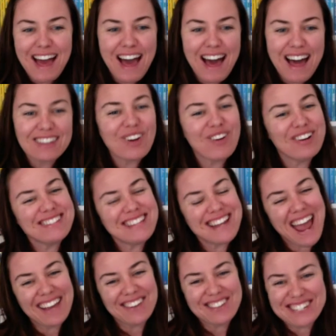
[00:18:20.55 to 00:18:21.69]
Lauren said,
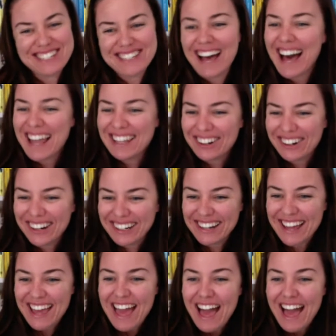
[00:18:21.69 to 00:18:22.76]
hey, gorgeous. Hi, Lauren.